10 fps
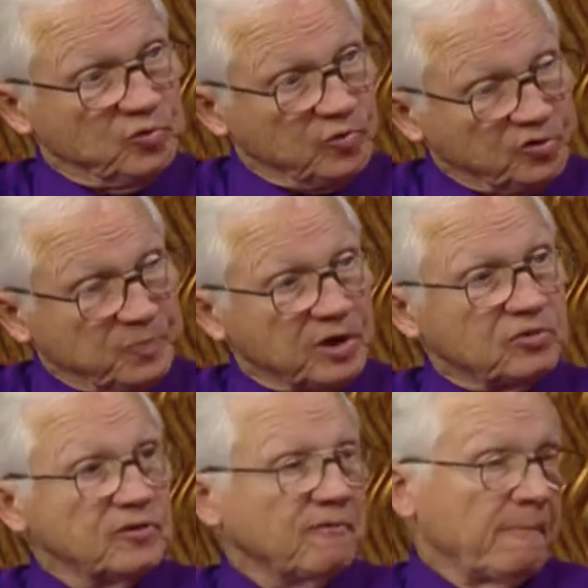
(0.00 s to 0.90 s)

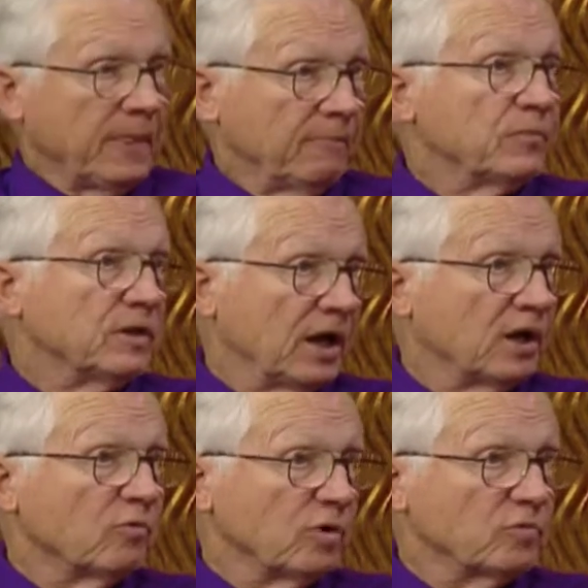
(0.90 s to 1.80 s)
respective
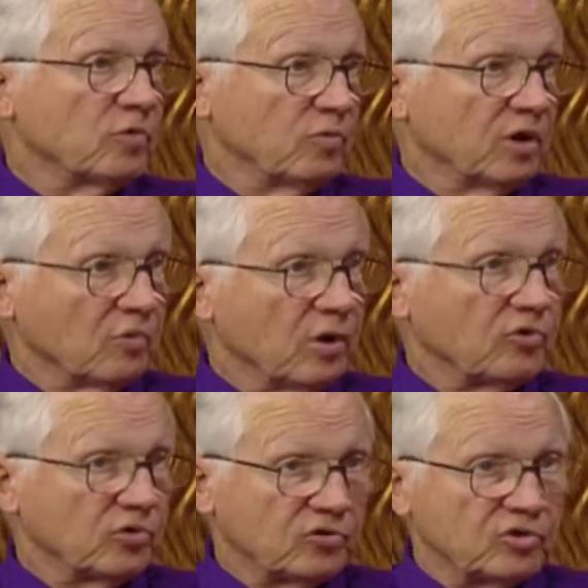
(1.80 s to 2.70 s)
dining rooms, uh,
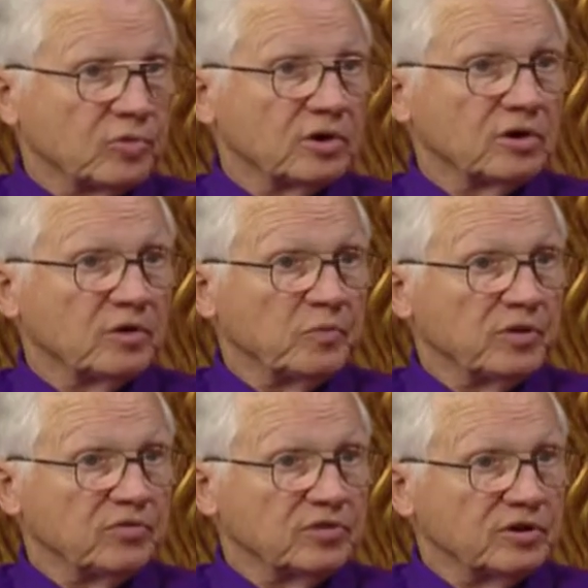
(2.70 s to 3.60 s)
restaurants as we call them
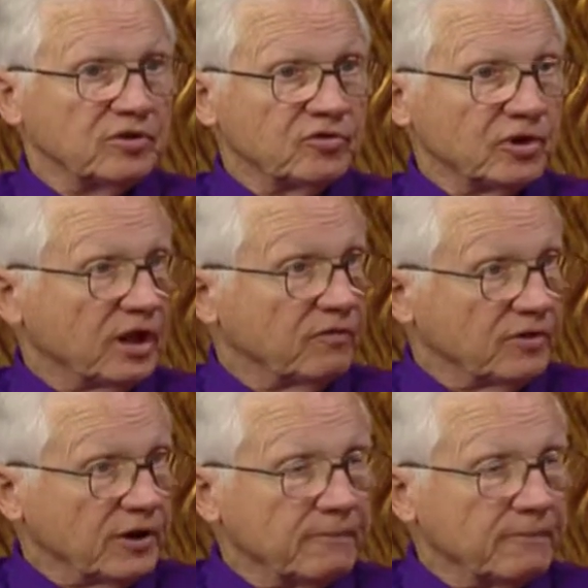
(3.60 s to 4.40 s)
these days, or cafe? Yeah,